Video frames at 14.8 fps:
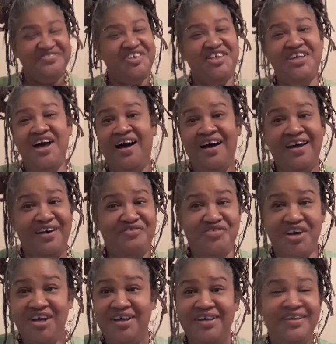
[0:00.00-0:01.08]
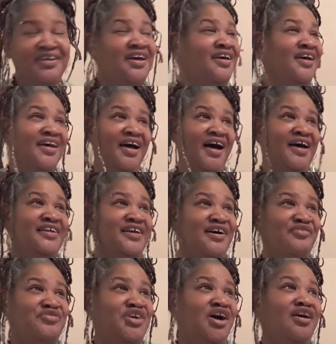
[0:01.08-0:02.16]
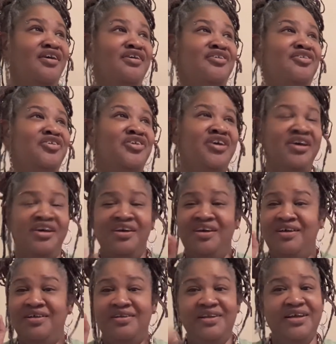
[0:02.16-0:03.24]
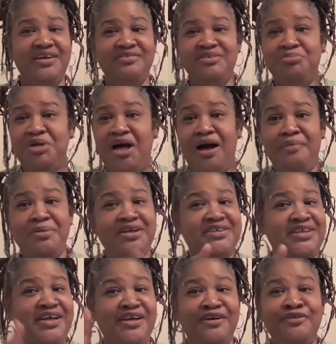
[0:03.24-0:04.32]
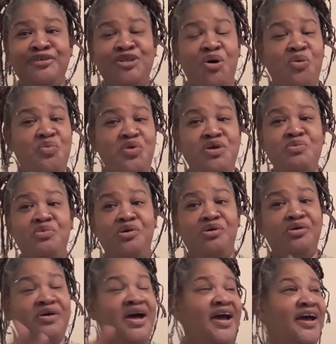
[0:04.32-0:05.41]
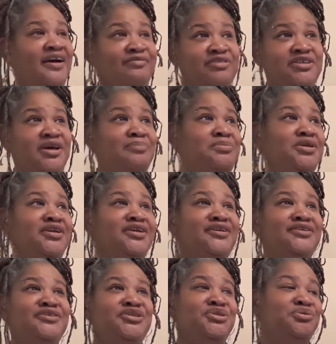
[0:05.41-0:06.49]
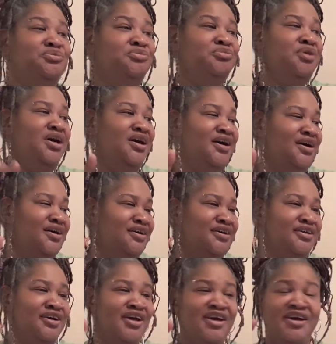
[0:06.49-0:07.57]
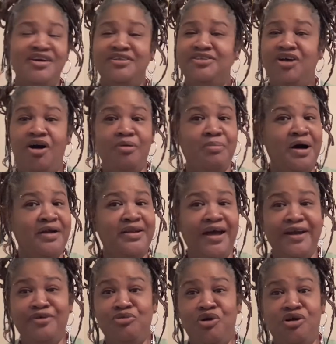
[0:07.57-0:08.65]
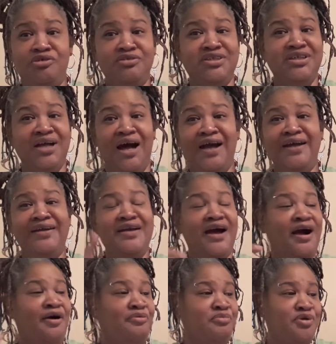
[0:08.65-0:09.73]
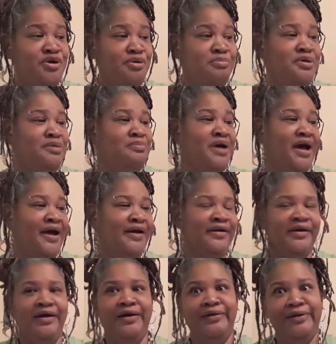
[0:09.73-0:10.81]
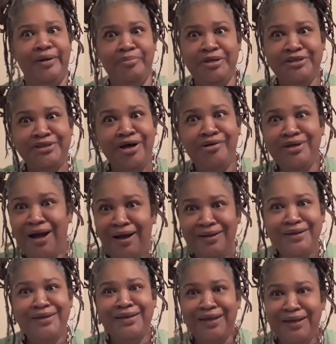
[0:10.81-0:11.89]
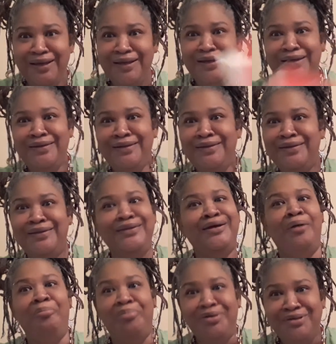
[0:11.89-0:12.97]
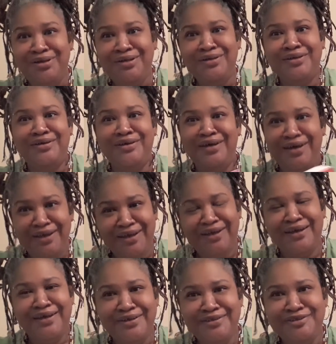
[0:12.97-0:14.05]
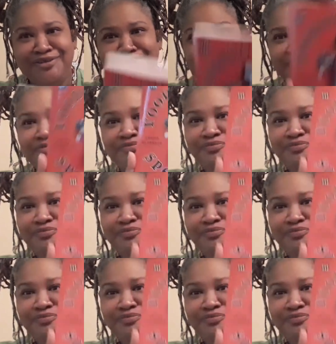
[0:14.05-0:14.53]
y'all have fun. I love y'all. Leave some comments here so we will have something to uh, talk about later on tonight. I will be back. And let me show y'all again. The book is...